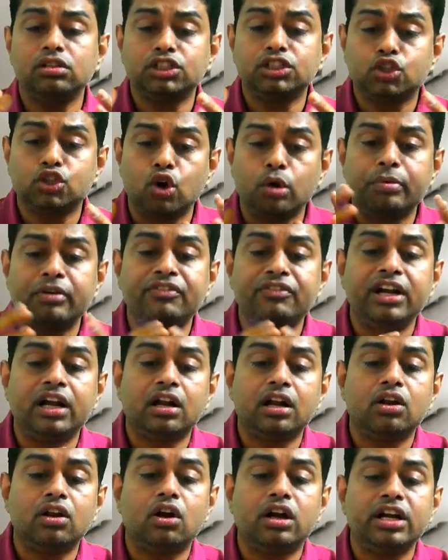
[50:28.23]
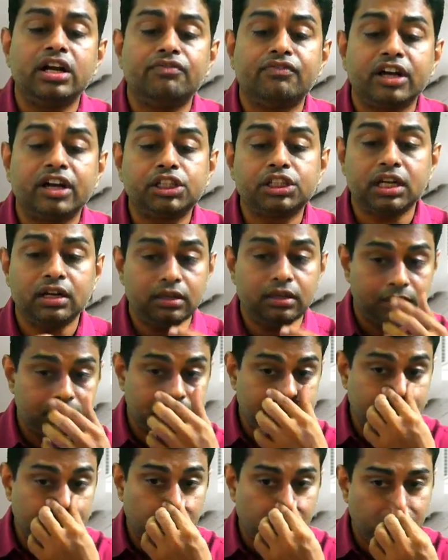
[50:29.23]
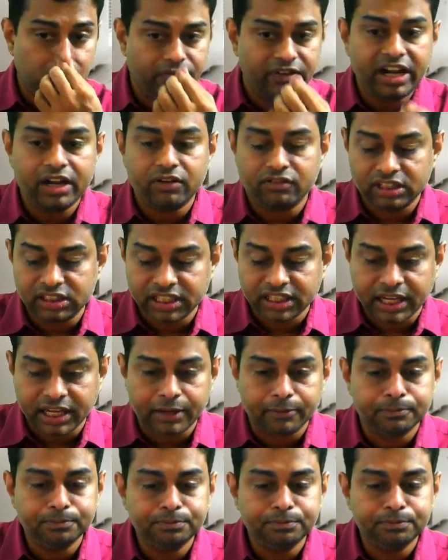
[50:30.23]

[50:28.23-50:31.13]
scope of internal audit function. So wait 1 second.